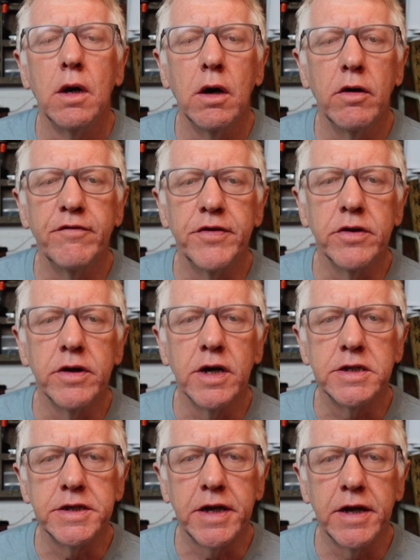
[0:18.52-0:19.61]
of the
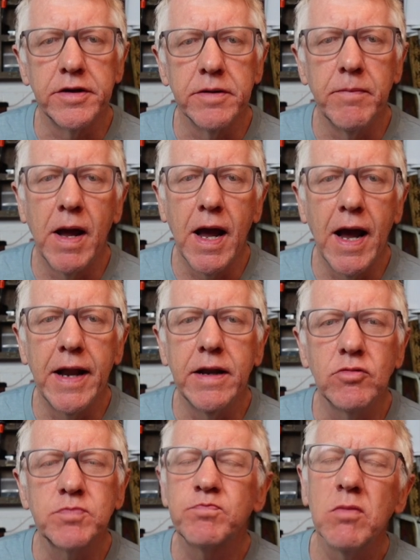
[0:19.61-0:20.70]
United Kingdom and
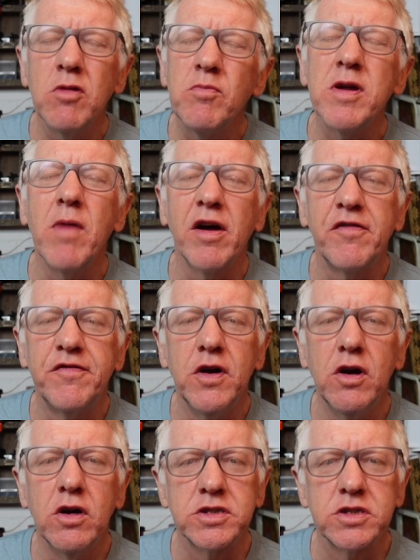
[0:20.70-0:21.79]
it was probably my
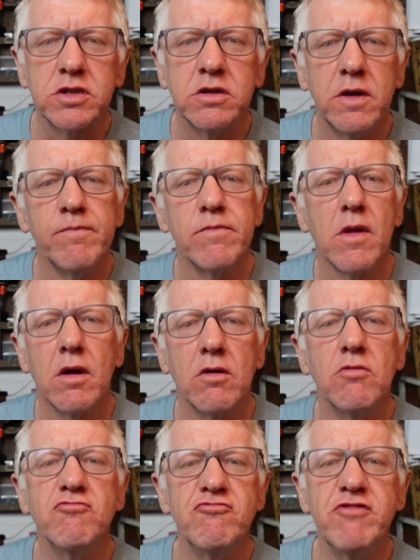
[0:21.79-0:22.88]
first
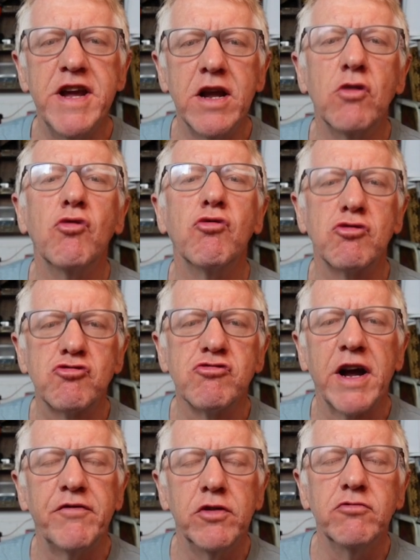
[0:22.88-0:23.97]
real
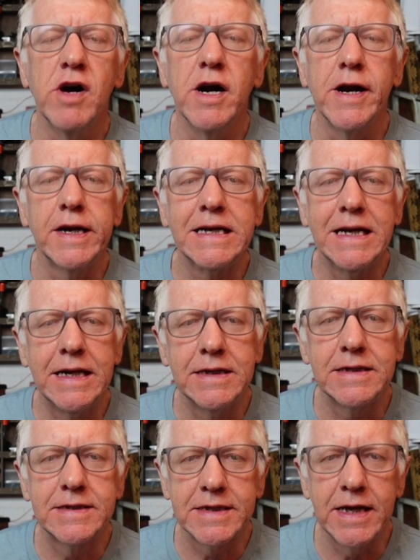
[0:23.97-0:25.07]
gravel ride in
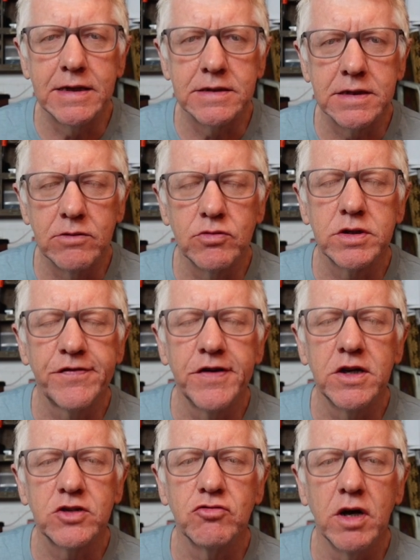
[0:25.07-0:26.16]
the sense that it was the
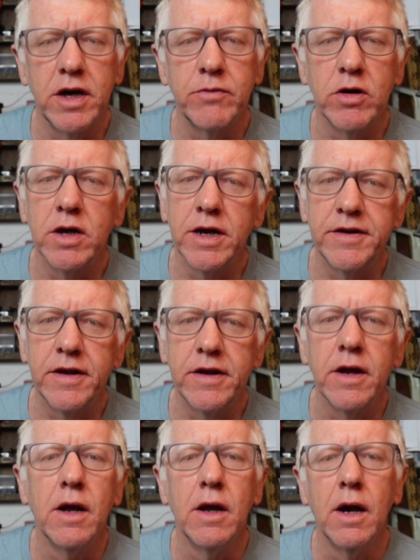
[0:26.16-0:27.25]
first ride where I
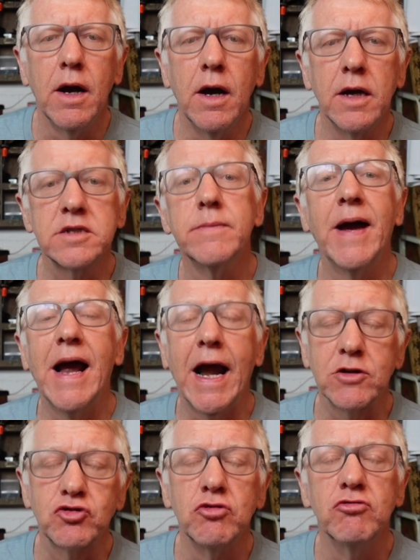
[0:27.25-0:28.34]
did uh, some
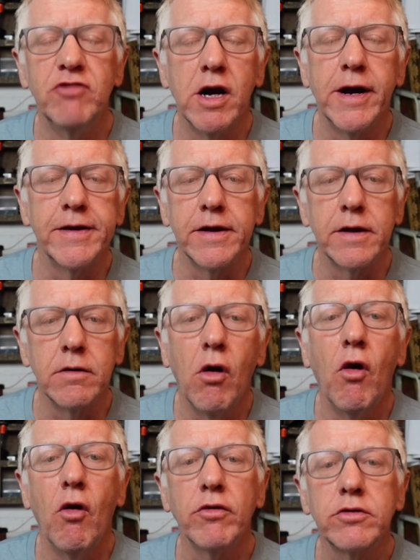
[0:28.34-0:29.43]
actual riding
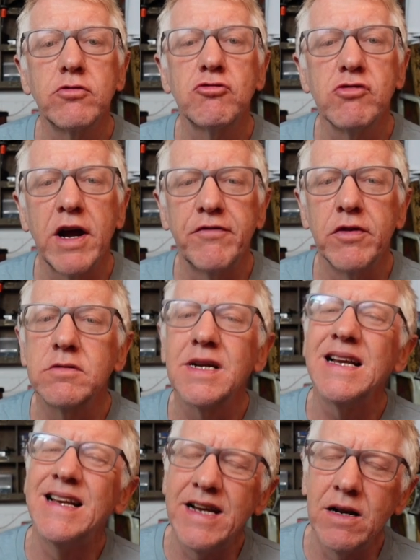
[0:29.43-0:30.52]
on gravel.
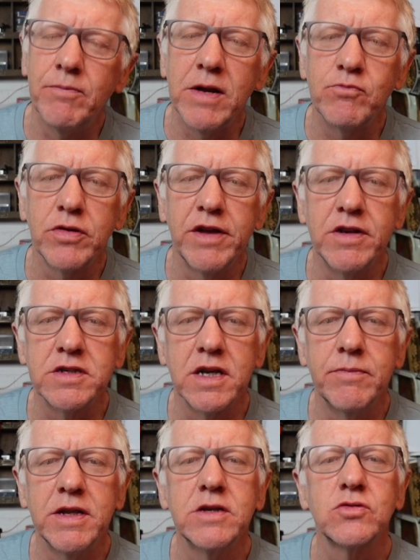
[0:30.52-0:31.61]
Done a little bit previously,
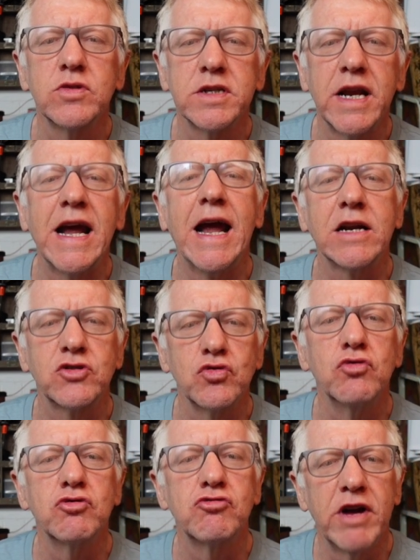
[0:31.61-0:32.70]
but this was an
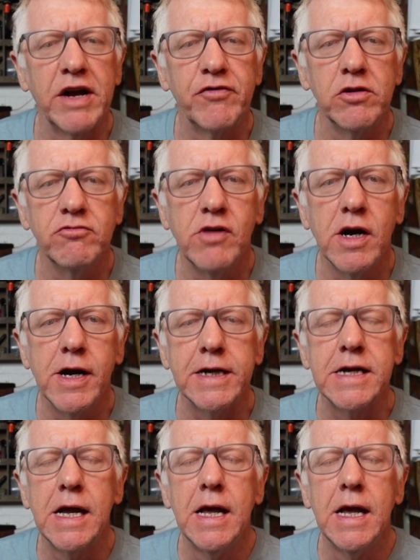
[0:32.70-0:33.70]
actual gravel ride.